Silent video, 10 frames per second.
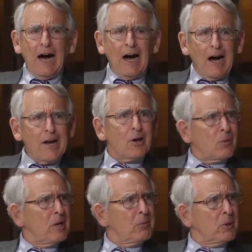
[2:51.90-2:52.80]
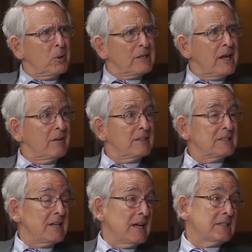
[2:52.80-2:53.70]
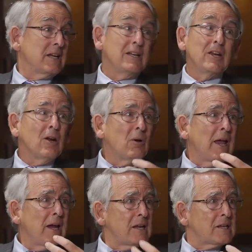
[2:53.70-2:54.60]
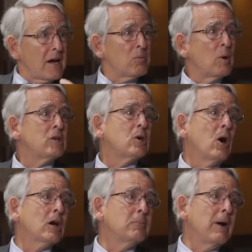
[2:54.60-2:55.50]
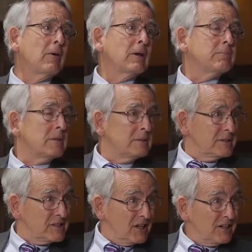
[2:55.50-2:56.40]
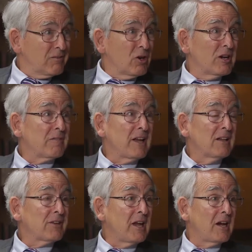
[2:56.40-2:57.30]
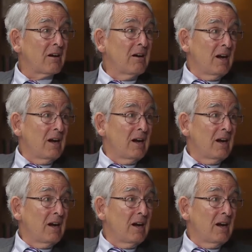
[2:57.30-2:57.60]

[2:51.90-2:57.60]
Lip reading: I agree with what David says. And you know, anytime we talk about the delivery of health care,